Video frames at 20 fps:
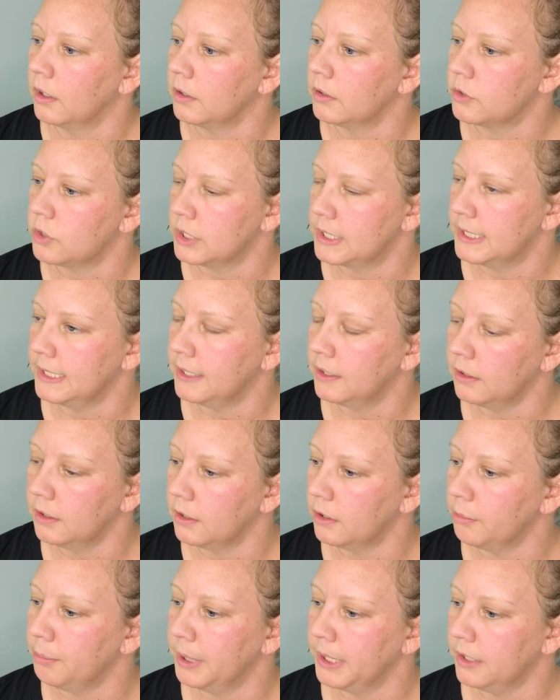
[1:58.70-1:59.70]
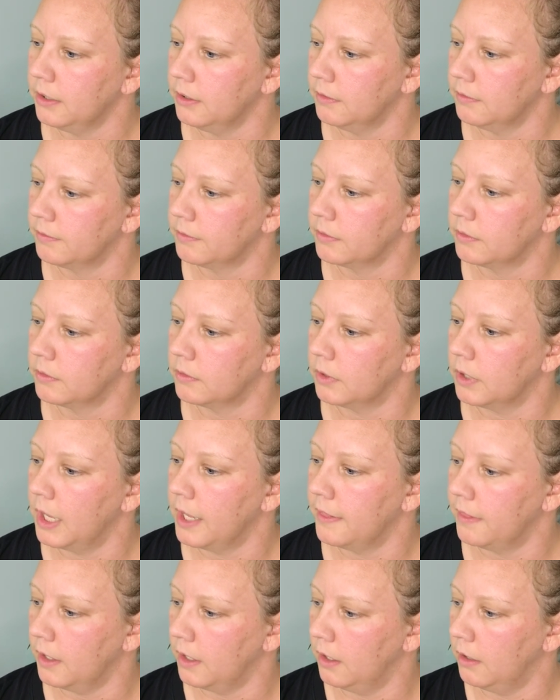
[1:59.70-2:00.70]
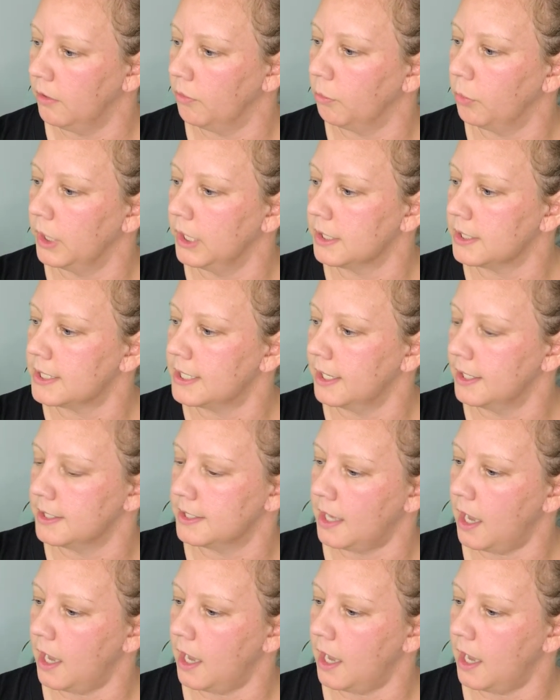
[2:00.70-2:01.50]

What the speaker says: Just need a little bit. And then when it says